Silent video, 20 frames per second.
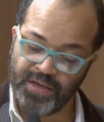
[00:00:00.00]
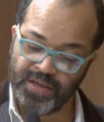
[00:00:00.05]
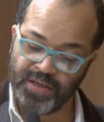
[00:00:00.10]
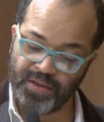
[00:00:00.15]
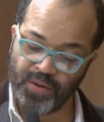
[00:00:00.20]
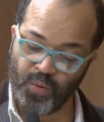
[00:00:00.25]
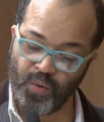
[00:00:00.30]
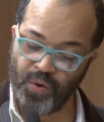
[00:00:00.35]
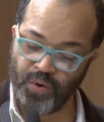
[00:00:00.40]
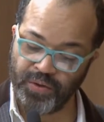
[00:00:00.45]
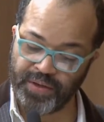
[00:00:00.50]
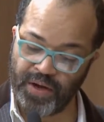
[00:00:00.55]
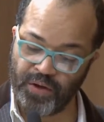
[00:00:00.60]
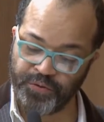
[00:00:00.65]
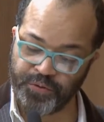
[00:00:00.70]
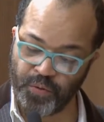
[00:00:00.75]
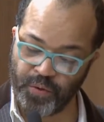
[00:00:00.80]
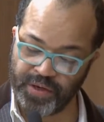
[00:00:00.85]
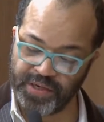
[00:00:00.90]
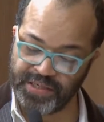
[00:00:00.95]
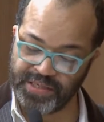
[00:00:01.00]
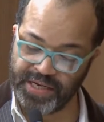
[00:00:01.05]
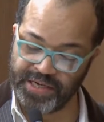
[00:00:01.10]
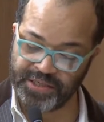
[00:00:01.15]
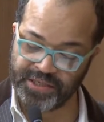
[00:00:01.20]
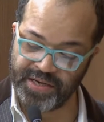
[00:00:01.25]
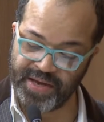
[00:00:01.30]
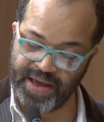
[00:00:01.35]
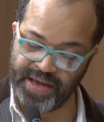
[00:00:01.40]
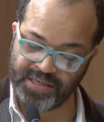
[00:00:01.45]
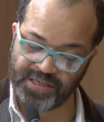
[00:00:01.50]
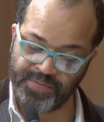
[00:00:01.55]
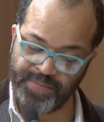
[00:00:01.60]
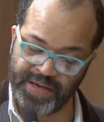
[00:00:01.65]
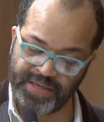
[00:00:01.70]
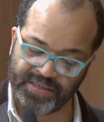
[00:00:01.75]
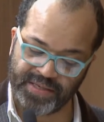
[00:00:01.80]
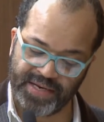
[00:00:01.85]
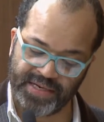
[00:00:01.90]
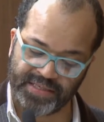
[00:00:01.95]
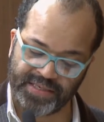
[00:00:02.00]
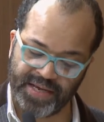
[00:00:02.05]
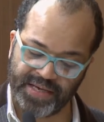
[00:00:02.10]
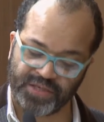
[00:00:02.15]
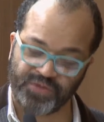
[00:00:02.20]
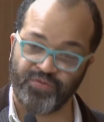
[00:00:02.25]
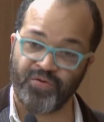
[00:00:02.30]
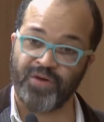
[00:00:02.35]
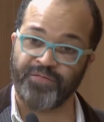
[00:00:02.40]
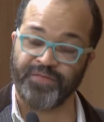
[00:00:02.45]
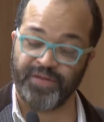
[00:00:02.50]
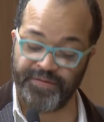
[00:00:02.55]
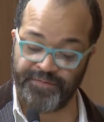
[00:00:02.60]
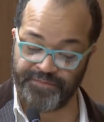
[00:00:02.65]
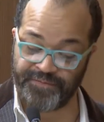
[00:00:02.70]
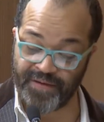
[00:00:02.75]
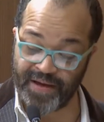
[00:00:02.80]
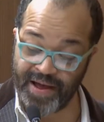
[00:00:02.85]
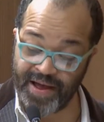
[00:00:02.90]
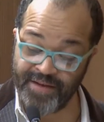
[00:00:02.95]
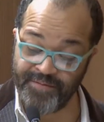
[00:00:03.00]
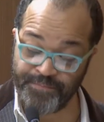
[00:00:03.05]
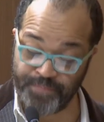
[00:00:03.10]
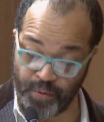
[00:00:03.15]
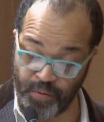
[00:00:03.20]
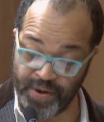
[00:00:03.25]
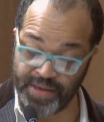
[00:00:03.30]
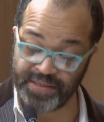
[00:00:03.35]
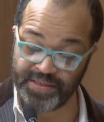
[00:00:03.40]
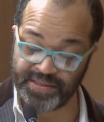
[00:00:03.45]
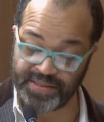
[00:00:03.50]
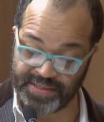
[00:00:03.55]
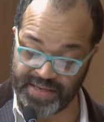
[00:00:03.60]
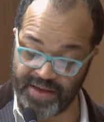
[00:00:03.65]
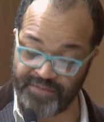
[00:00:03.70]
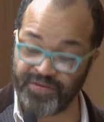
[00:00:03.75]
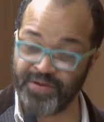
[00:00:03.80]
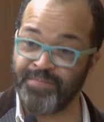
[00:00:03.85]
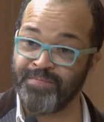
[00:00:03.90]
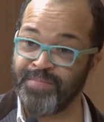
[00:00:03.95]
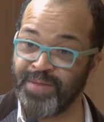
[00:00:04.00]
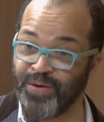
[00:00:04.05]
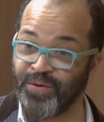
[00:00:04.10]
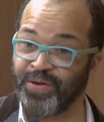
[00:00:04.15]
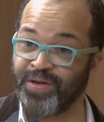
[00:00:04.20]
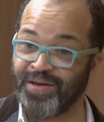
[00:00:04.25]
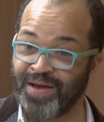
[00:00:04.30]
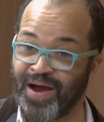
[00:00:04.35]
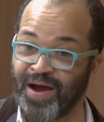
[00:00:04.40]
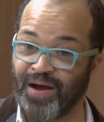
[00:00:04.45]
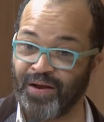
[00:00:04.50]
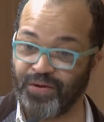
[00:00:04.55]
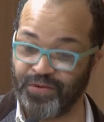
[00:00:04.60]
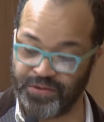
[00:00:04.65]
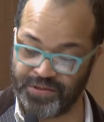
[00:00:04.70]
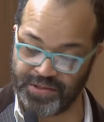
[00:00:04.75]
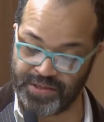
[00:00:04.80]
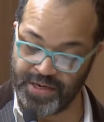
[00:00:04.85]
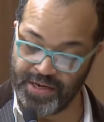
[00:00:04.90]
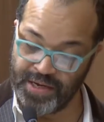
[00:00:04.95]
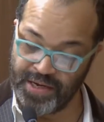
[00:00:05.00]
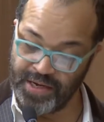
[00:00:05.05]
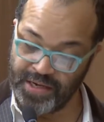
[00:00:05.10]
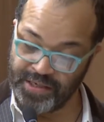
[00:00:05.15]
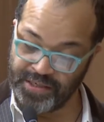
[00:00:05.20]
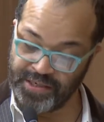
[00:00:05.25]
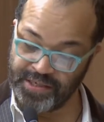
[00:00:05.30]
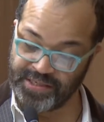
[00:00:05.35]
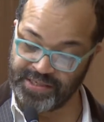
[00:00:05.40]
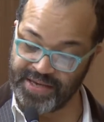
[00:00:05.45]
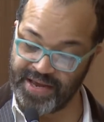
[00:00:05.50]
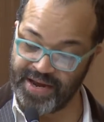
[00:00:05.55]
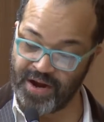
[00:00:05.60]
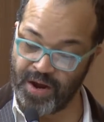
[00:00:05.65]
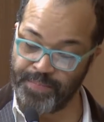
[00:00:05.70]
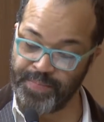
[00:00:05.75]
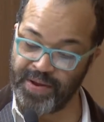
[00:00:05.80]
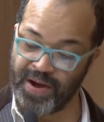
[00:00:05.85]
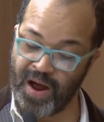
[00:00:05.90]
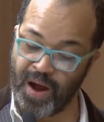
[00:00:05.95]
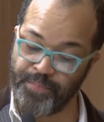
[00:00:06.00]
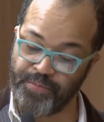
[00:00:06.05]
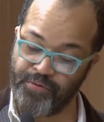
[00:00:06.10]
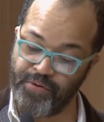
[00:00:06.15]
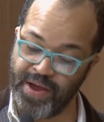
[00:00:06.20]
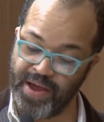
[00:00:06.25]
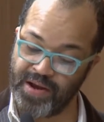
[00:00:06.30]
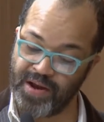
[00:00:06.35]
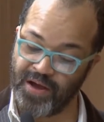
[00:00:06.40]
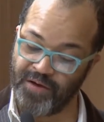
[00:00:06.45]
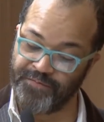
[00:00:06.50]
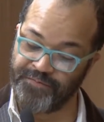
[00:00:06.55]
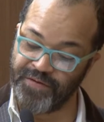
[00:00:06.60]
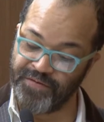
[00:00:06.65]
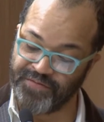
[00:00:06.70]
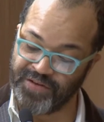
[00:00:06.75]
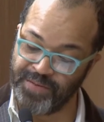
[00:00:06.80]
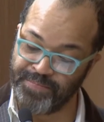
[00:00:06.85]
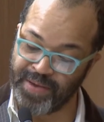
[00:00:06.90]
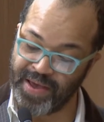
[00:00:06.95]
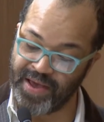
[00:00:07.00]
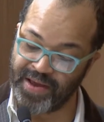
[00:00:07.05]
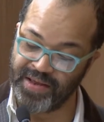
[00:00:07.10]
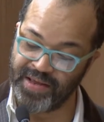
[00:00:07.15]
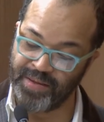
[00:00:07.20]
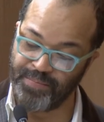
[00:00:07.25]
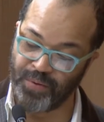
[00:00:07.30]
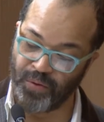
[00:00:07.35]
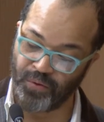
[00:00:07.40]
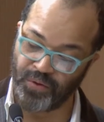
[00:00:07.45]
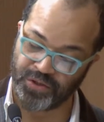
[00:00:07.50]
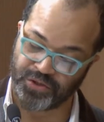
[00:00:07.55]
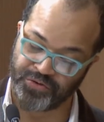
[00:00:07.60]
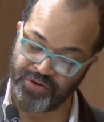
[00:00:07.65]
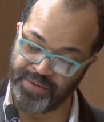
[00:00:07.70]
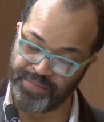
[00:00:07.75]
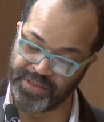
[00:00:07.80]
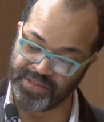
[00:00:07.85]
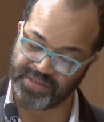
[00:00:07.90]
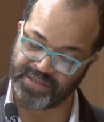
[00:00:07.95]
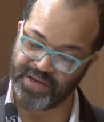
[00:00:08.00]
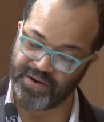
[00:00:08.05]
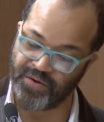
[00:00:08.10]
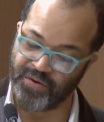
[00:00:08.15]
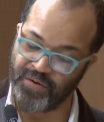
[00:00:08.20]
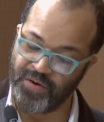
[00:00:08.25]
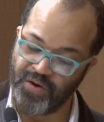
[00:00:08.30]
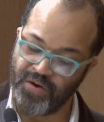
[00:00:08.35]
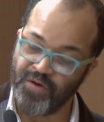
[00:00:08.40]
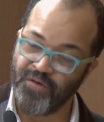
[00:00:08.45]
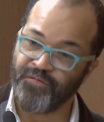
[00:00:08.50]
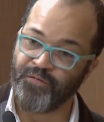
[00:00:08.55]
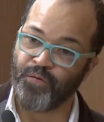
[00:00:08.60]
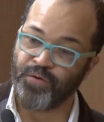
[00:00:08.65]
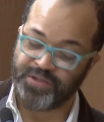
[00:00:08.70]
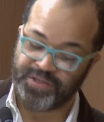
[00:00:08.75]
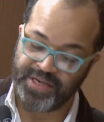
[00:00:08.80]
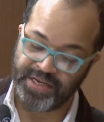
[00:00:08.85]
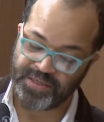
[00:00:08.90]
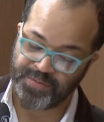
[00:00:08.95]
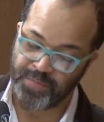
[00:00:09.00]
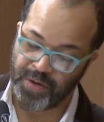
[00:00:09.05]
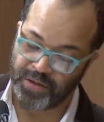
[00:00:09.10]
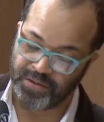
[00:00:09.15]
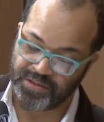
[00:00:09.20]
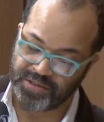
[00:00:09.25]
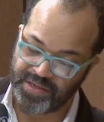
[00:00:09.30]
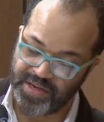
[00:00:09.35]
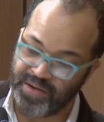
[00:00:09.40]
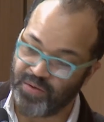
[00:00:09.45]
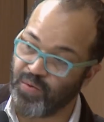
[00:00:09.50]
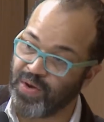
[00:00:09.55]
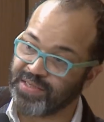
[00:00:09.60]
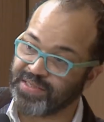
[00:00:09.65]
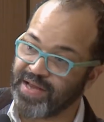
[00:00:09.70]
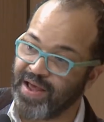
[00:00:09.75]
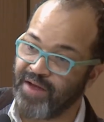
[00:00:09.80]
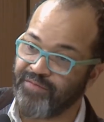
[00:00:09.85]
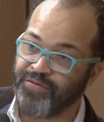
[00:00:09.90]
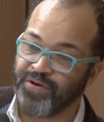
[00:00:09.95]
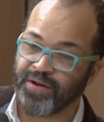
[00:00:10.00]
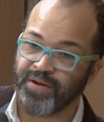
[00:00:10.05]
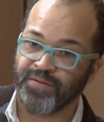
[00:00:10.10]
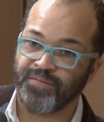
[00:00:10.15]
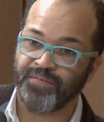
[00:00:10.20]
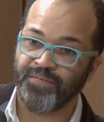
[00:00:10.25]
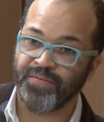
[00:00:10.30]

the World Health Organization estimates that it takes roughly $5.7 million to set up and operate a 50-bed Ebola treatment center for 6 months in West Africa.